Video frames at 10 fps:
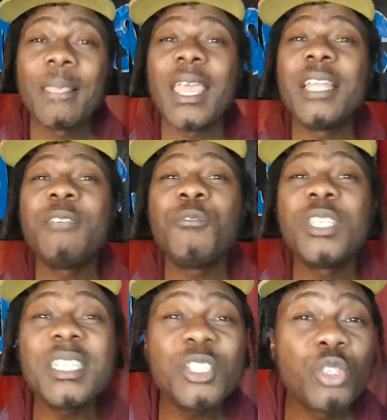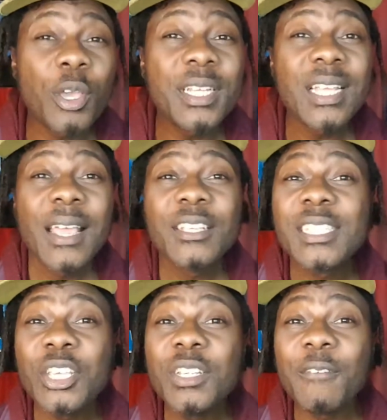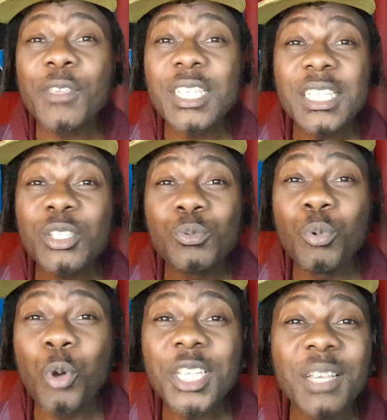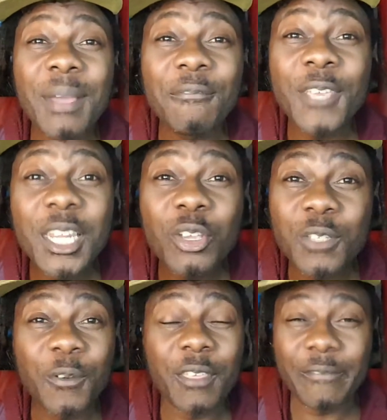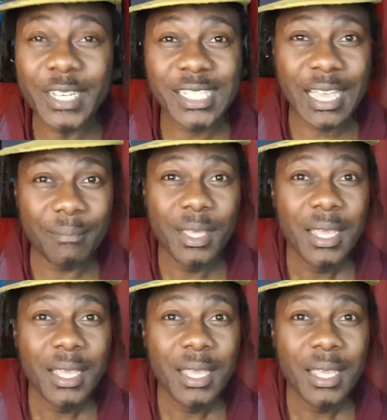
And if you just if you're just watching my videos for the first time,